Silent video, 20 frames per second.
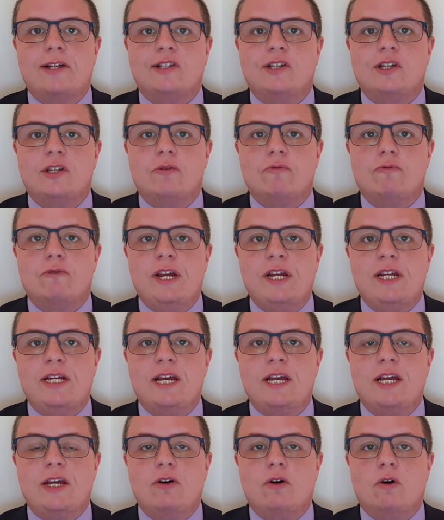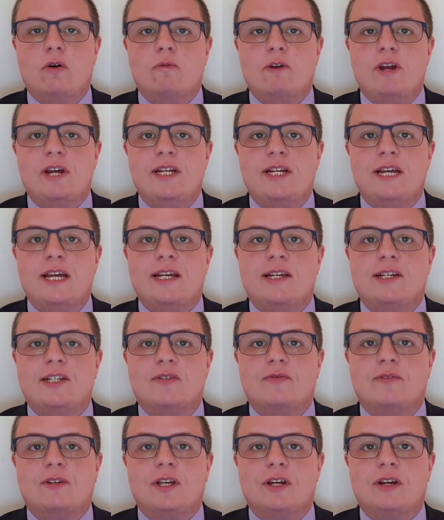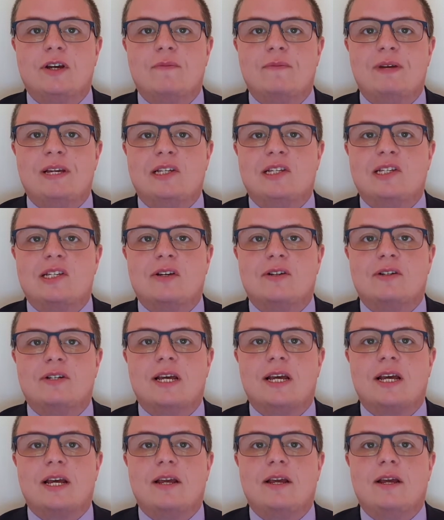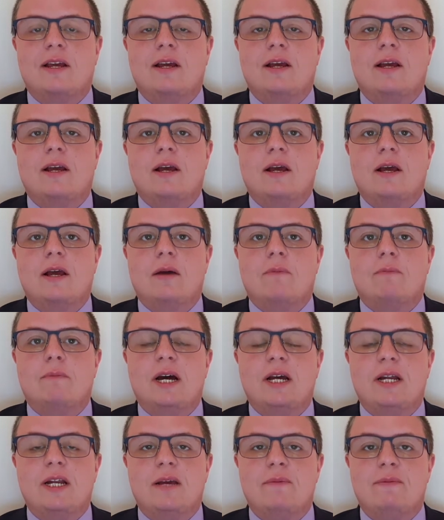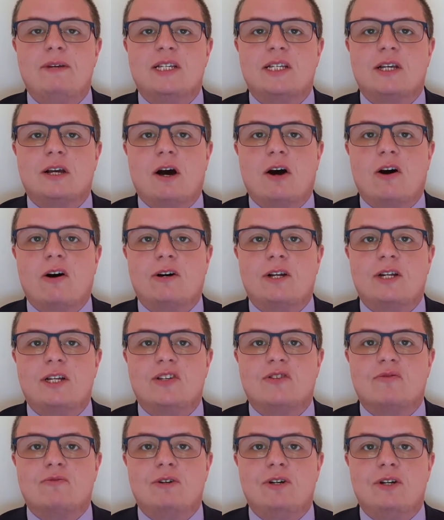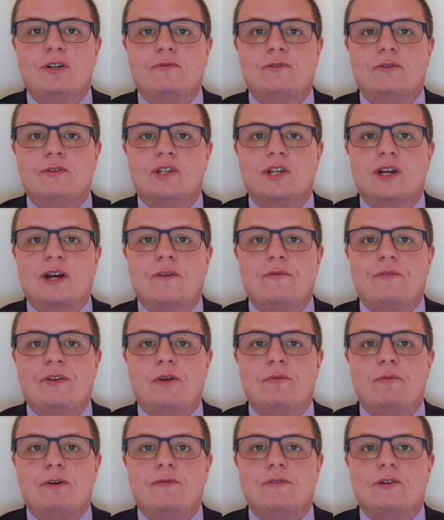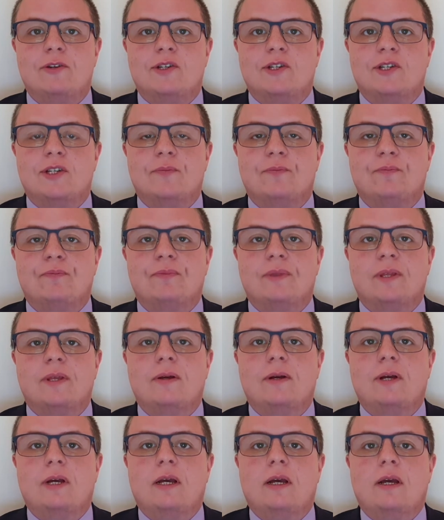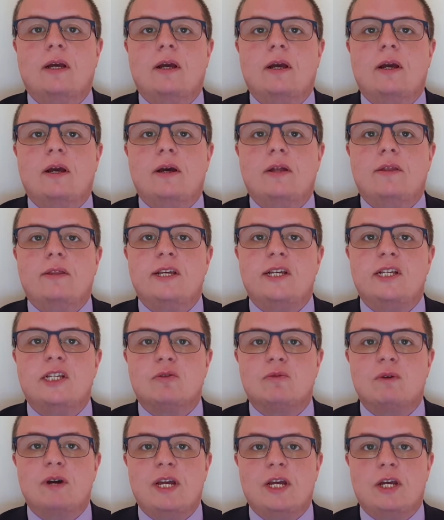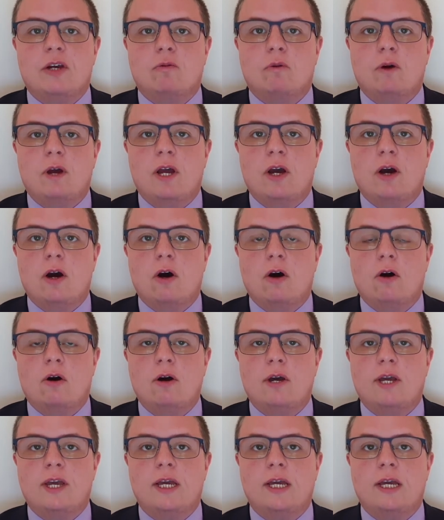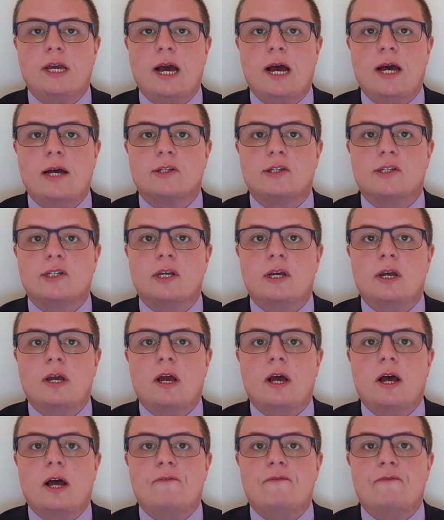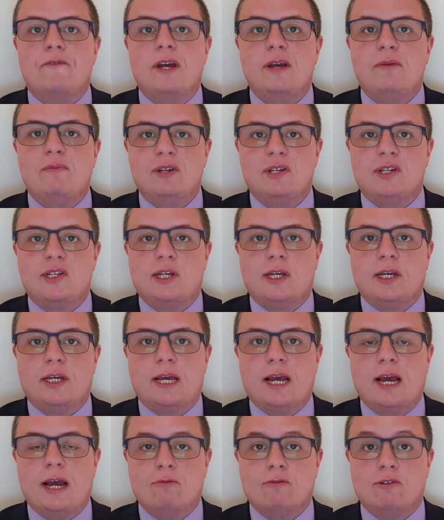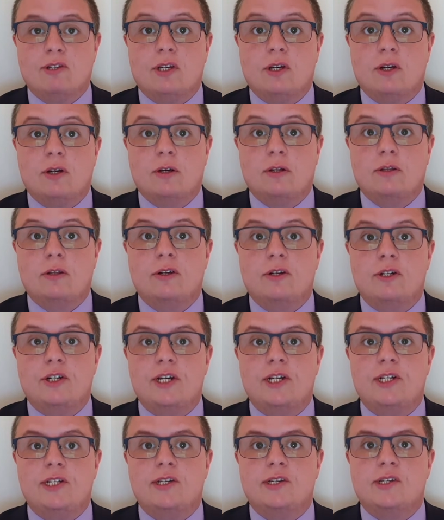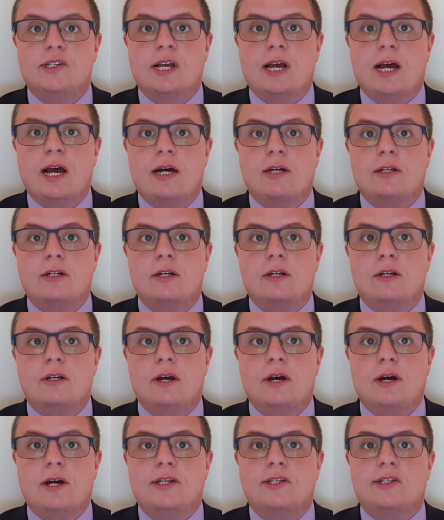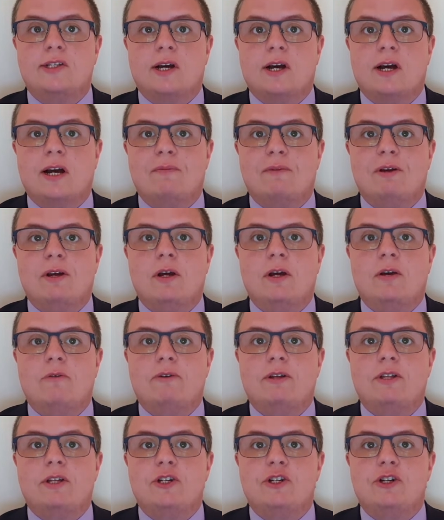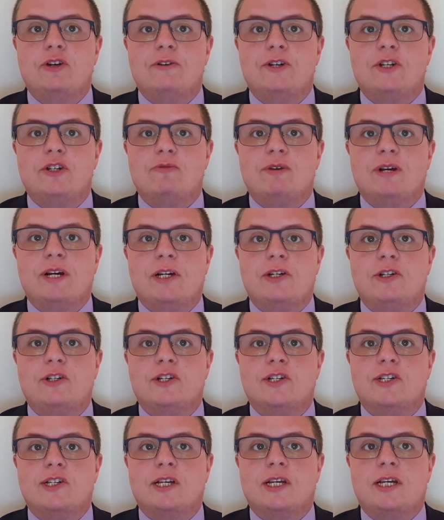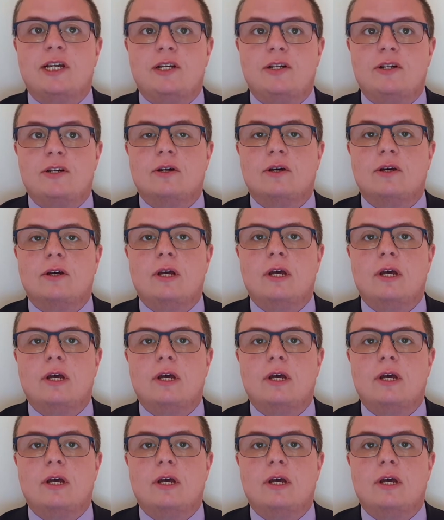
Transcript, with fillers: to the reading or readings for the coming Sunday. My name is Carl and it's wonderful to have you with us. This week we are looking at a famous encounter that Jesus had at night time with a Jewish religious leader,